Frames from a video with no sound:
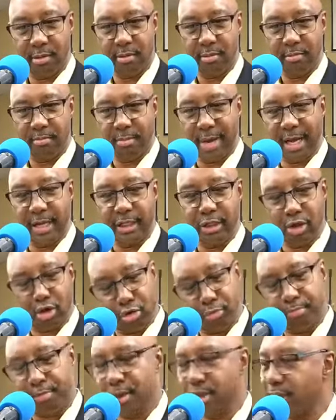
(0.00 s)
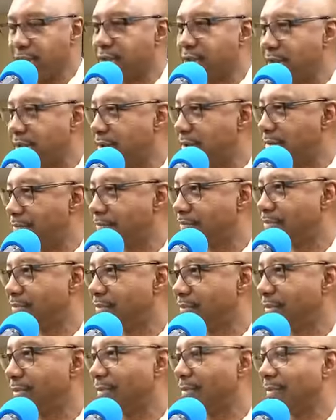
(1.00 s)
my notebook,
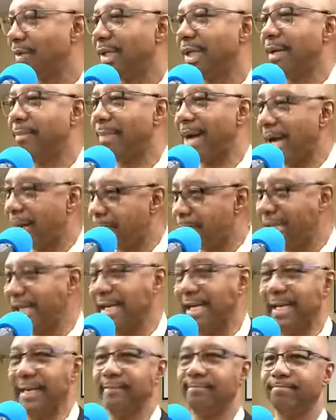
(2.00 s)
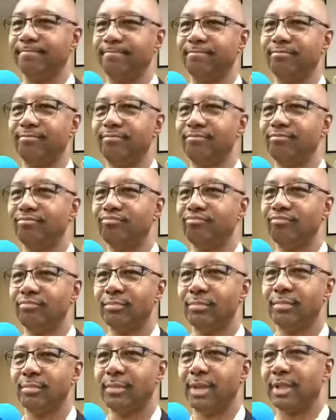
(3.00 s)
and my pen.
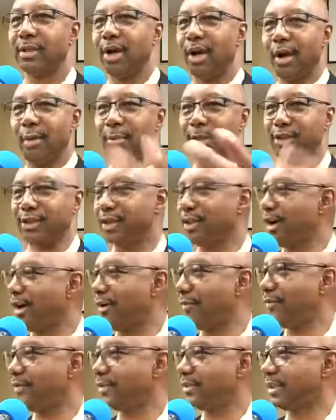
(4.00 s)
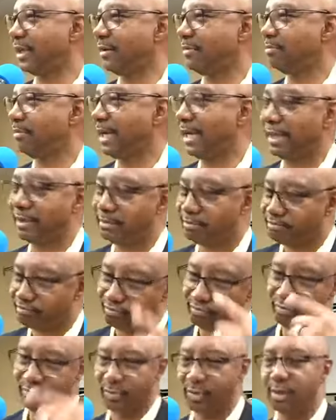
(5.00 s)
They called me to the office and said, Matt,
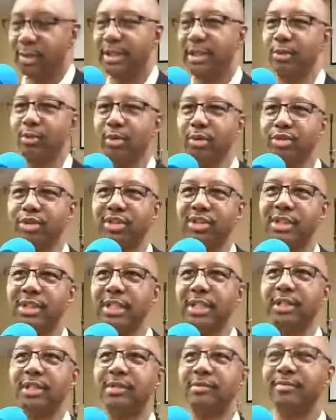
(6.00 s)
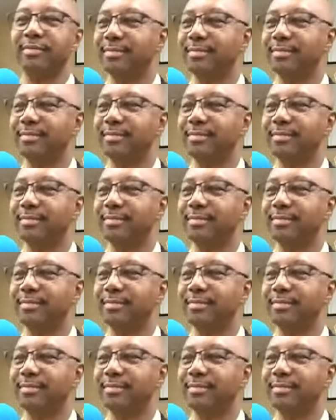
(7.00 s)
he wants to see you.